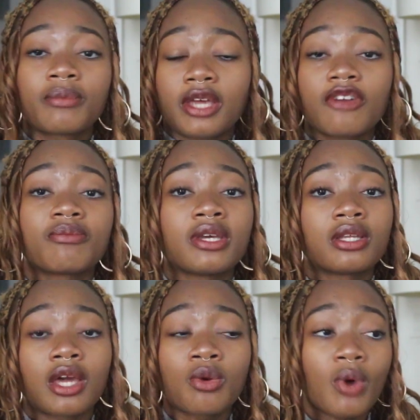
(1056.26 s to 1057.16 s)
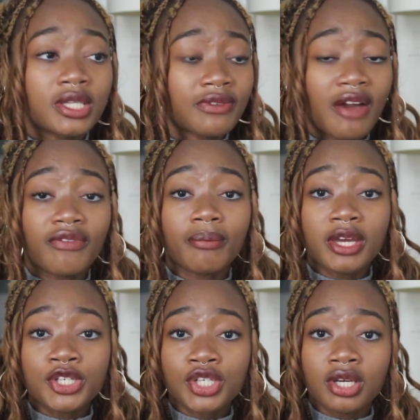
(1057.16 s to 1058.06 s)
gave me like words of
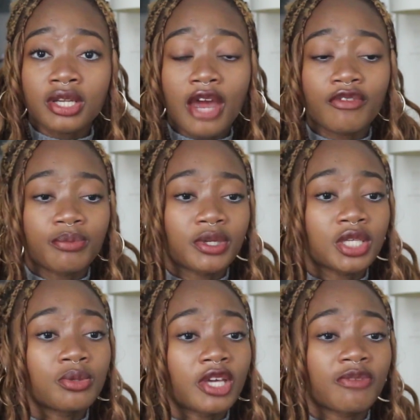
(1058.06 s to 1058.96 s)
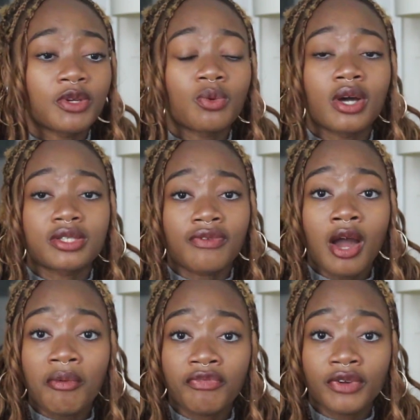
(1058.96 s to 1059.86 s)
affirmation, everybody who gave me words of
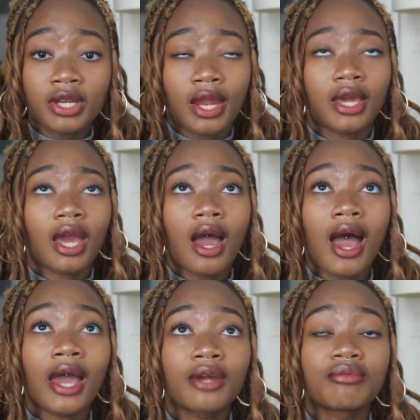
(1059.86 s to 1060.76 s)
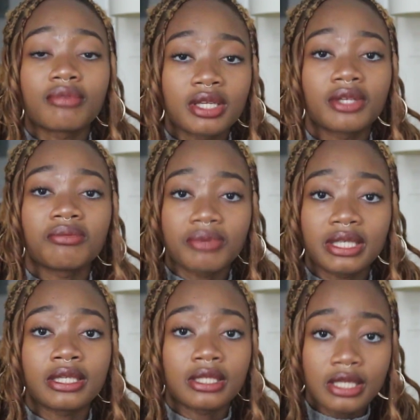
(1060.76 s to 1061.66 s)
comfort. Like I really,
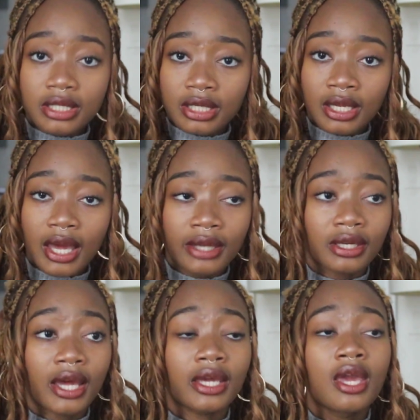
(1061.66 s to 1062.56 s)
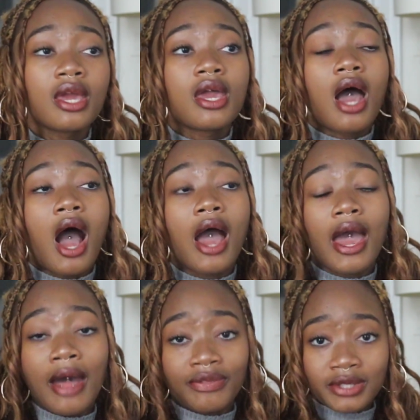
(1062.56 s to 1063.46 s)
really needed it. And like
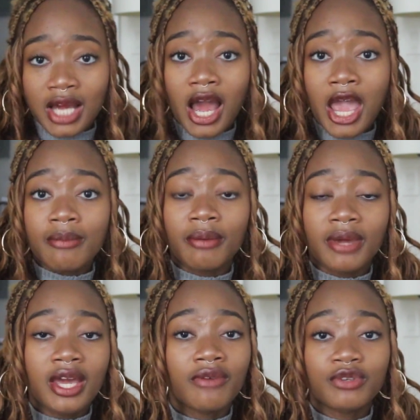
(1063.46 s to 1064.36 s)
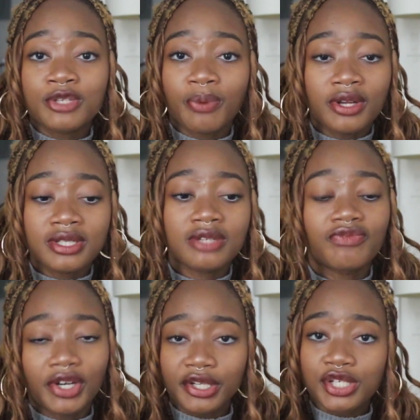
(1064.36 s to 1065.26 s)
at the time I may have responded
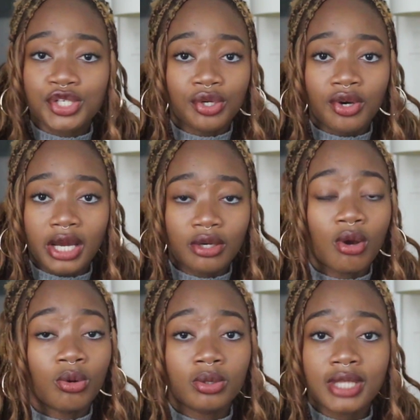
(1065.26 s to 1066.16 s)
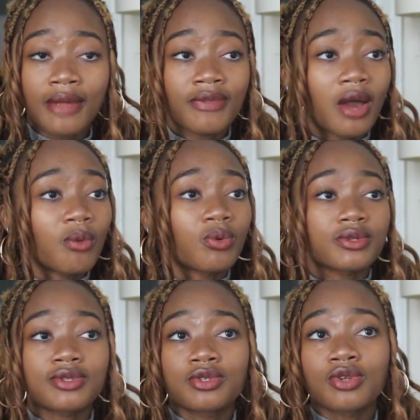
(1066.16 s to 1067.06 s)
very short and cold, and that
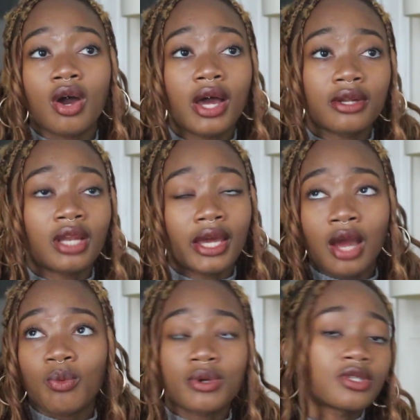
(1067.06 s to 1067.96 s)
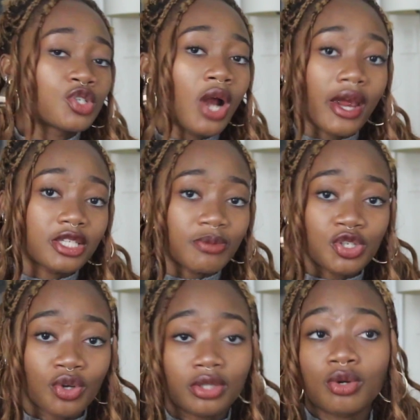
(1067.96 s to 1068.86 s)
was not like, I wasn't trying to be
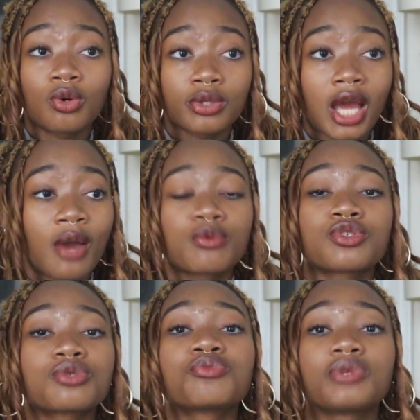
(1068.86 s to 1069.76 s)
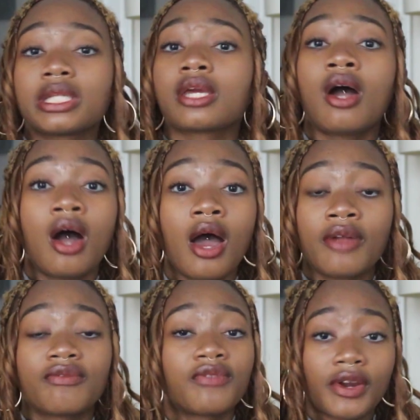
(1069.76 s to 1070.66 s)
short and cold. I was just really hurt
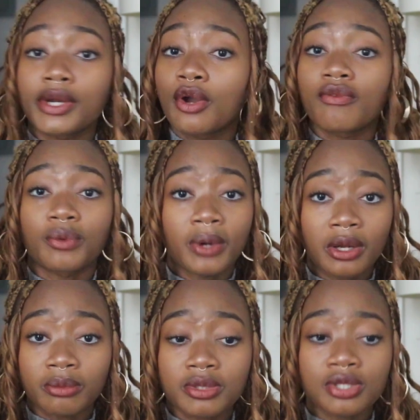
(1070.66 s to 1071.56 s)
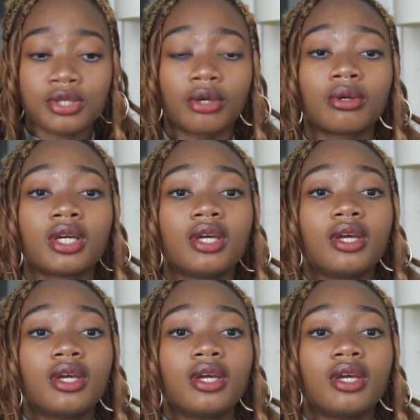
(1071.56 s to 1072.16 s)
and very overwhelmed. So